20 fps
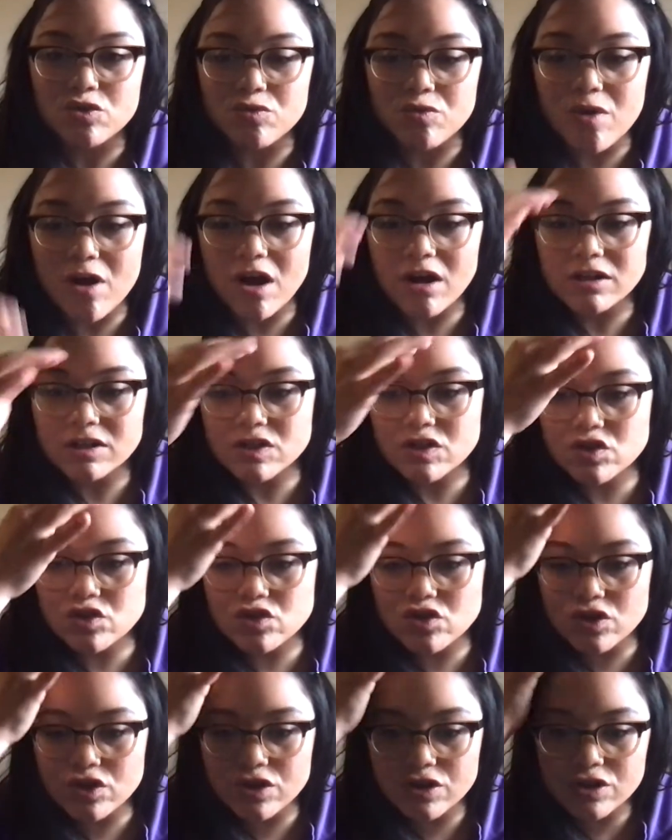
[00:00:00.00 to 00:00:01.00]
rocks
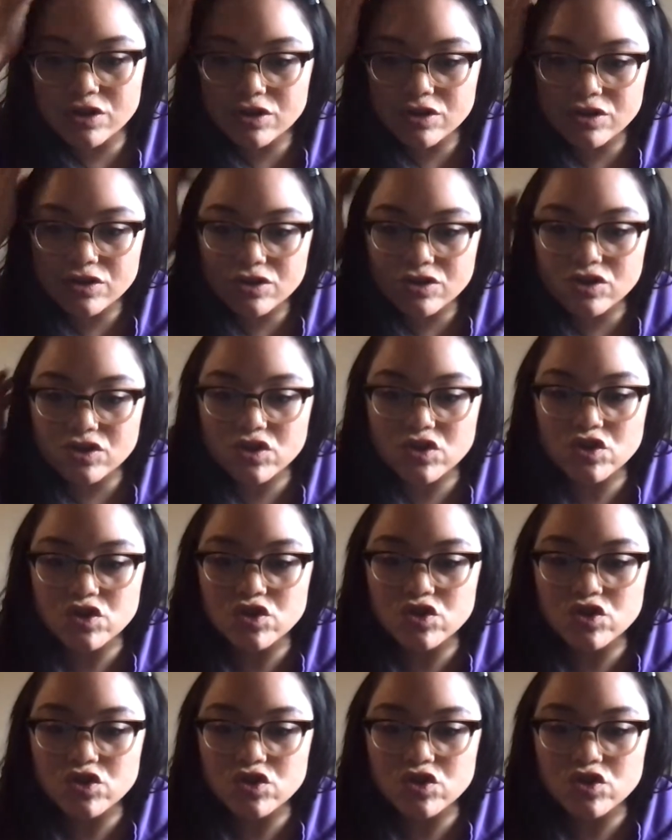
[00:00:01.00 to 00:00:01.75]
turns